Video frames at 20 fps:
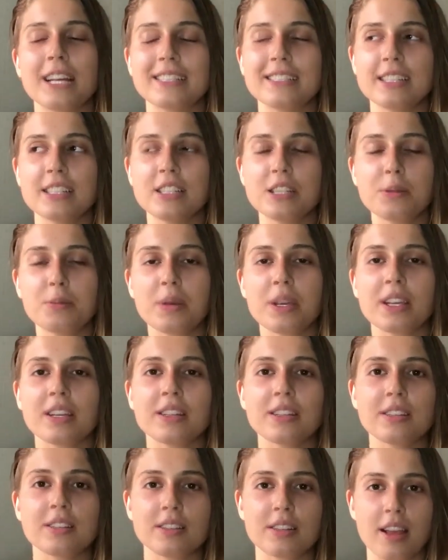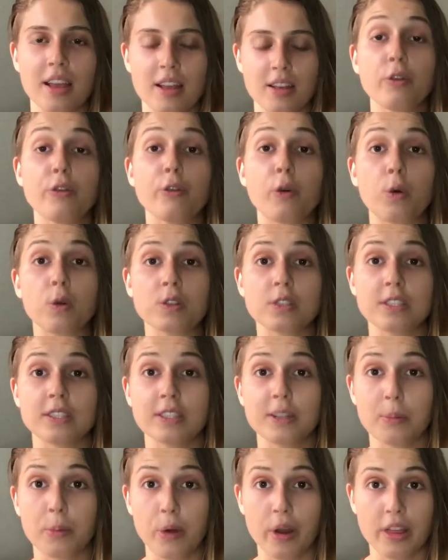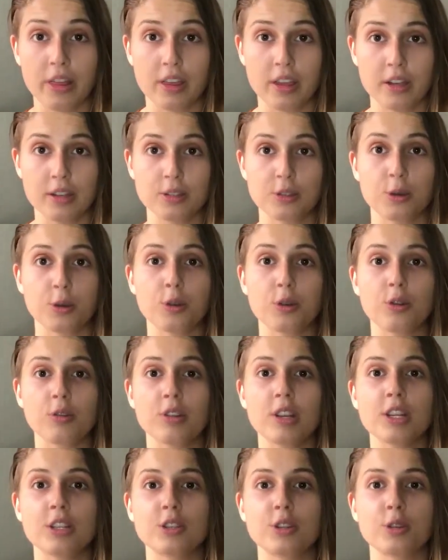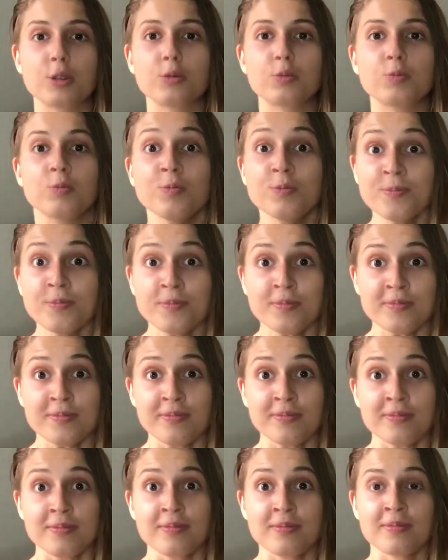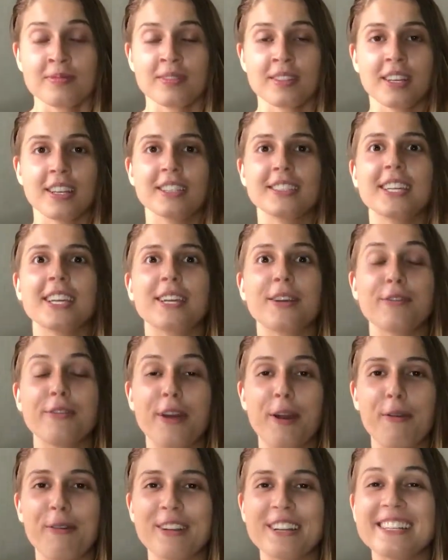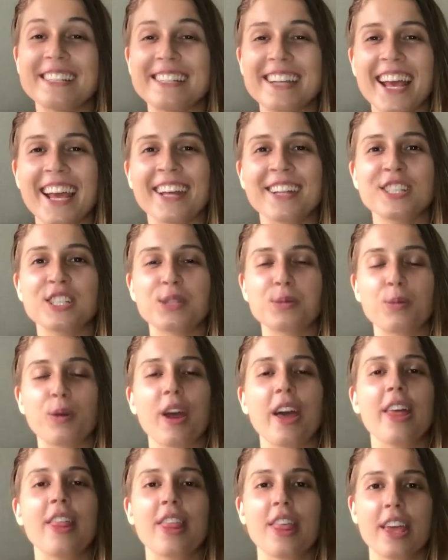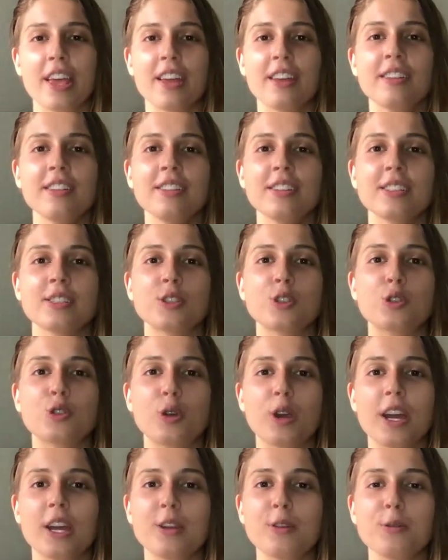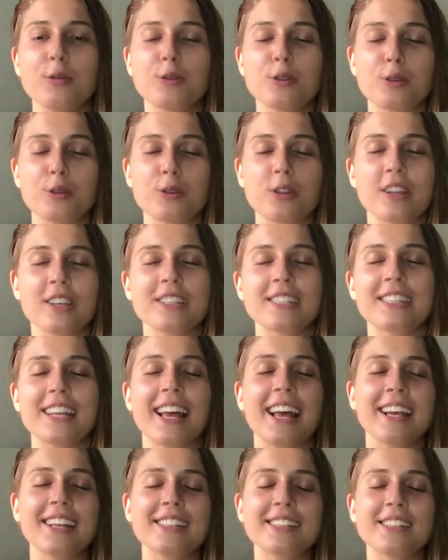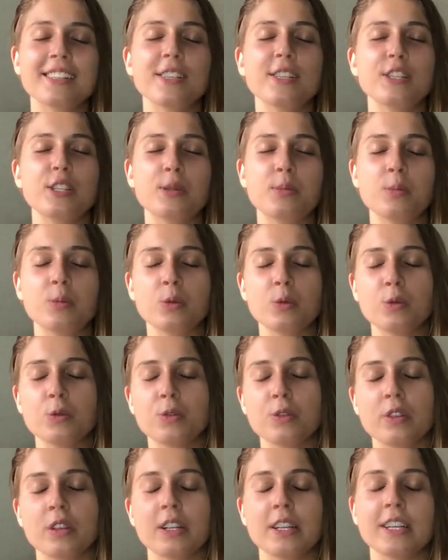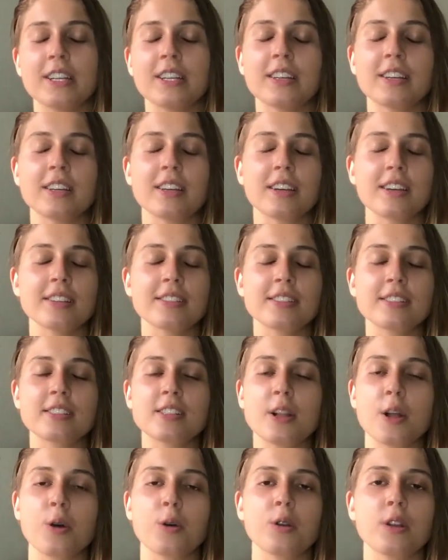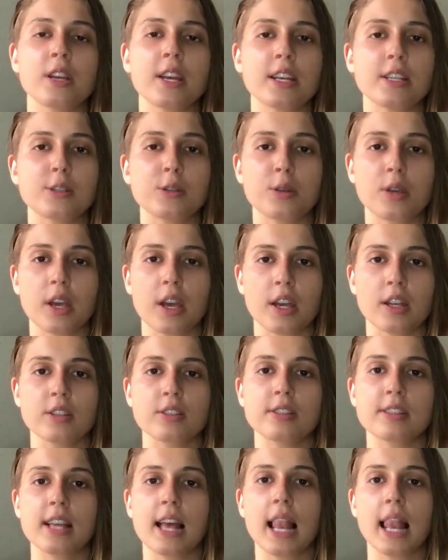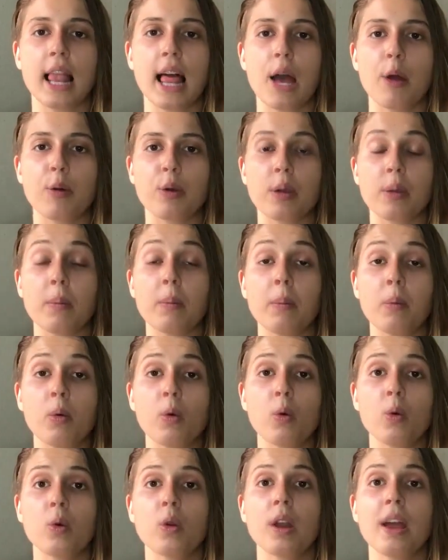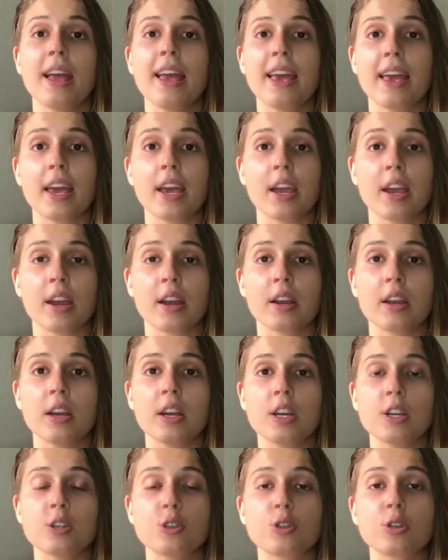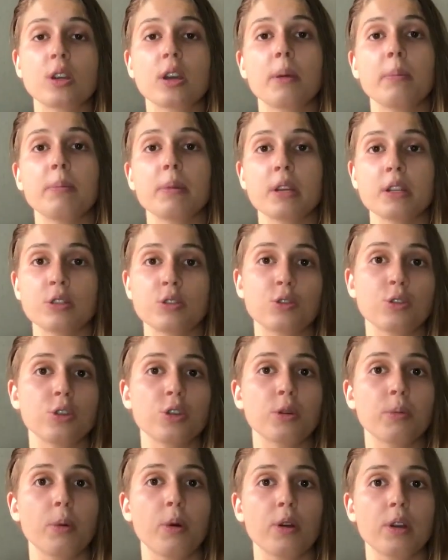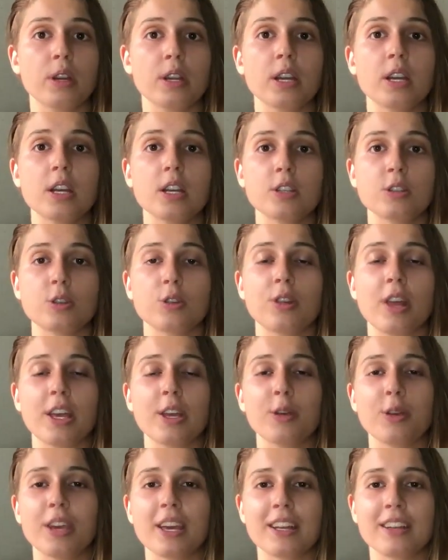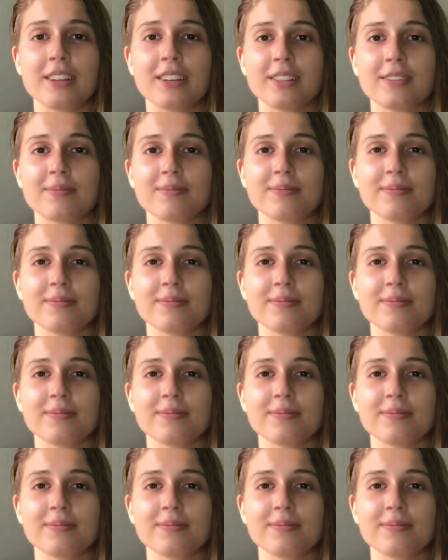that doesn't mean forcing the breath in. So you don't need to take a very intense breath in. Try to do this as smoothly and slowly as you can, just allowing more air to come into your body so that you can